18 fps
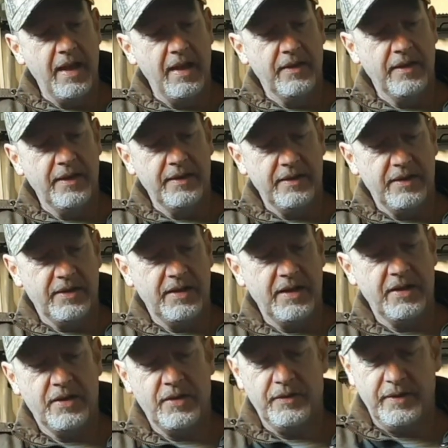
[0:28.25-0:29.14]
that
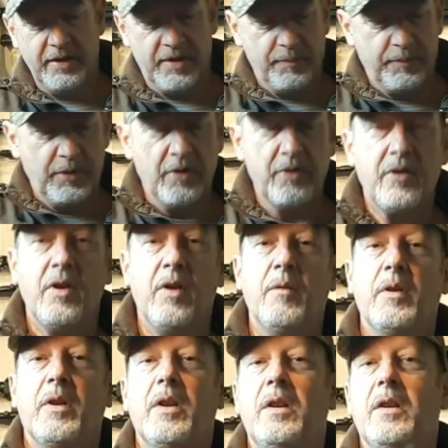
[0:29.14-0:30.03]
sits on this
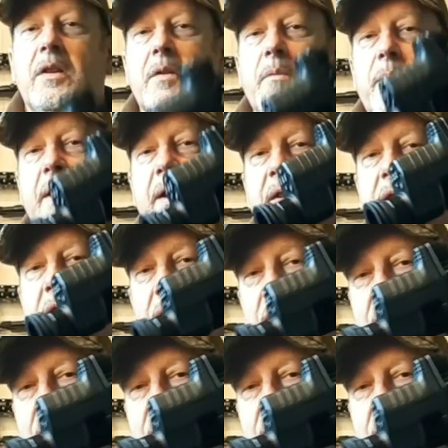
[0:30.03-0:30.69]
Brocock Bantam